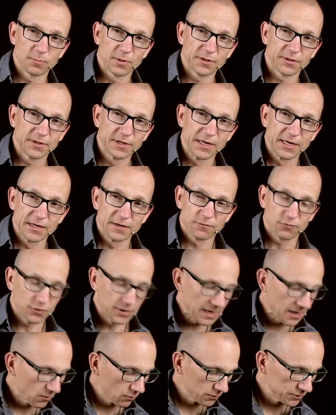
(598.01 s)
But for
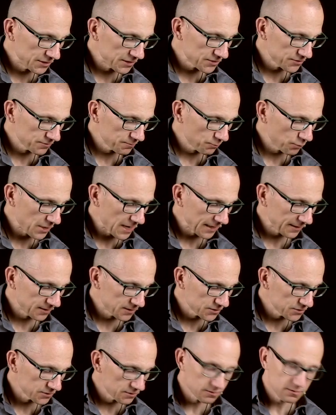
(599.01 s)
now, just
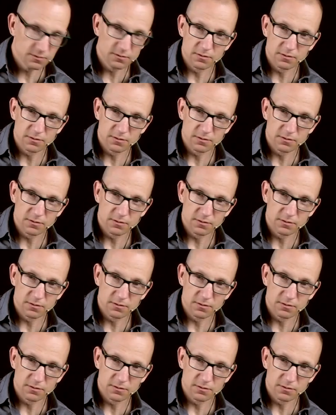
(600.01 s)
practice